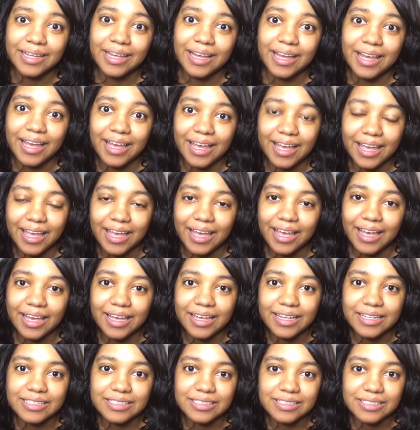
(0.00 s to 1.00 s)

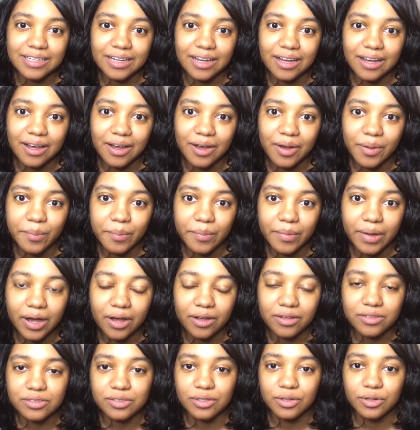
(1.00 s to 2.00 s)
And
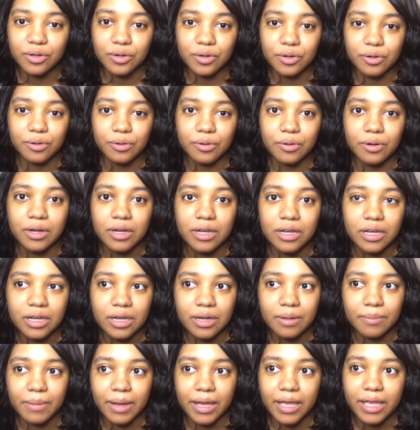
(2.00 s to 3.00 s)
also
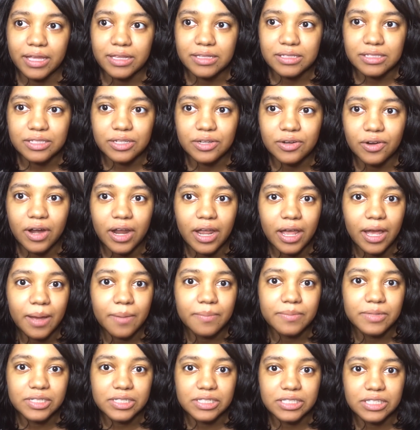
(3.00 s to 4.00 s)
my
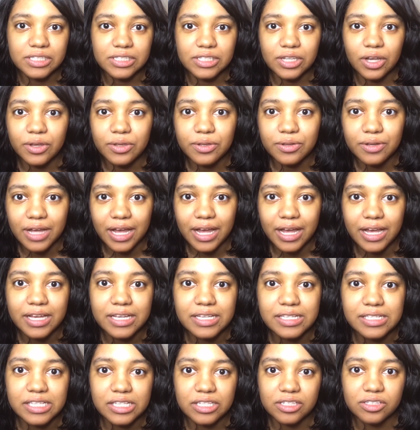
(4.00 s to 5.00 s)
Instagram, just to tell you
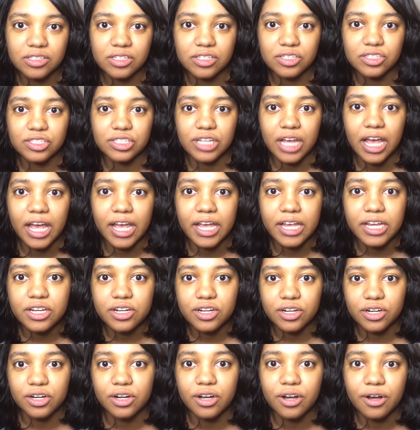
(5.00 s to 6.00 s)
guys, is Shy
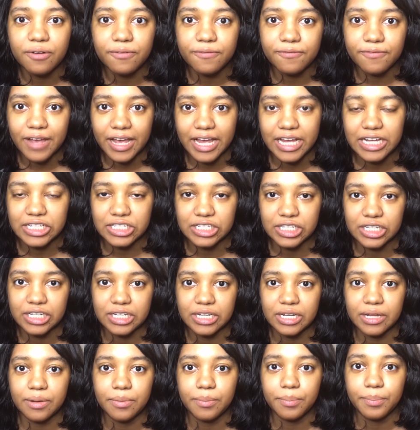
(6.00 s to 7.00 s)
Girl
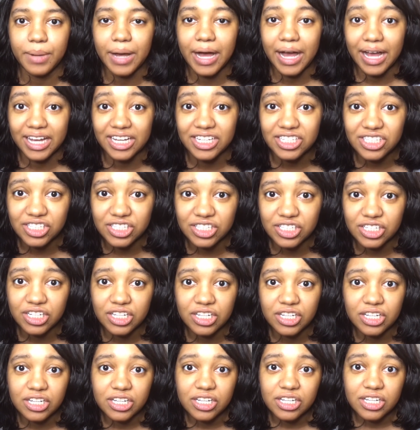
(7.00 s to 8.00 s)
Fashion Posh.
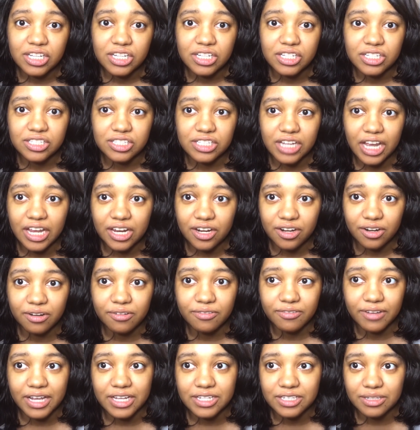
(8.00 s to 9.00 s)
Shy Girl
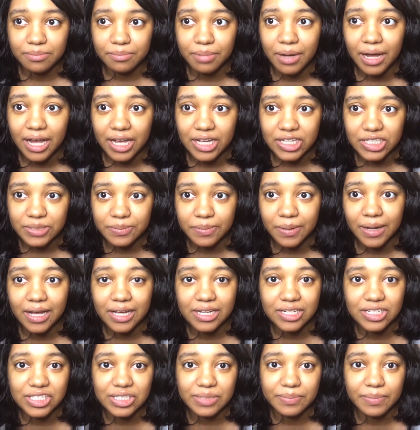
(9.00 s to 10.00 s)
Fashion Posh,
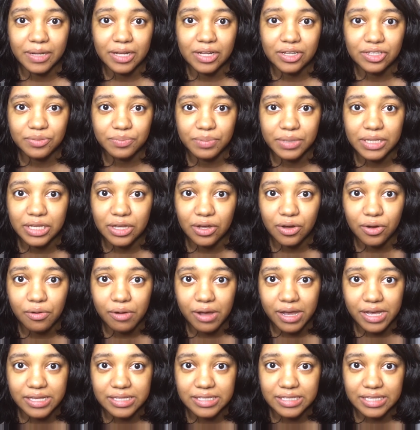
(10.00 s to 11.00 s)
Posh spelled
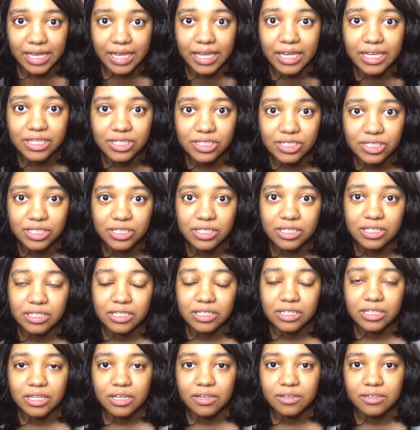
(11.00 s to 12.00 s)
P-O-S-H.
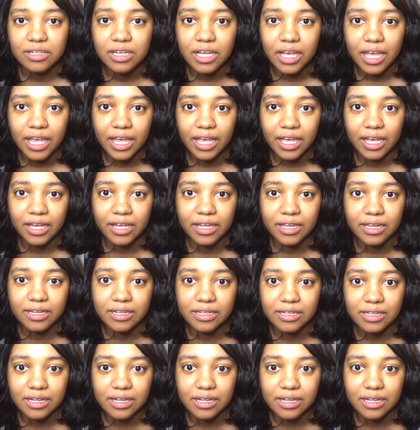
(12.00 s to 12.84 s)
And